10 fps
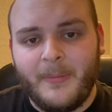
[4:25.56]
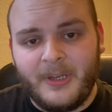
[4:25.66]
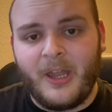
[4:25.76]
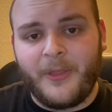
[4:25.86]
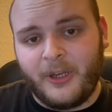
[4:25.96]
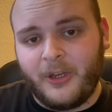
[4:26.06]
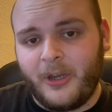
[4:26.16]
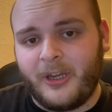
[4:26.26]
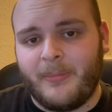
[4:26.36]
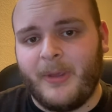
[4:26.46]
I mean, nothing
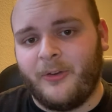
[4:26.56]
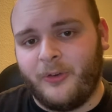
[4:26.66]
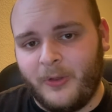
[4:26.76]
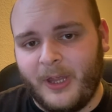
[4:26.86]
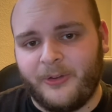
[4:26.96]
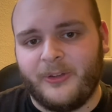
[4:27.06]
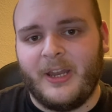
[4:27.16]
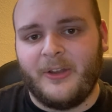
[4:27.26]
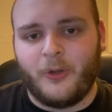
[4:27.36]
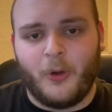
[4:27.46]
good came out in
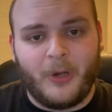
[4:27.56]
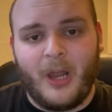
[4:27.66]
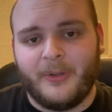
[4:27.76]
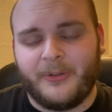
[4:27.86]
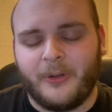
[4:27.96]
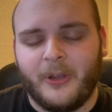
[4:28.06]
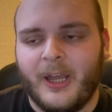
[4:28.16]
2008, so it probably stood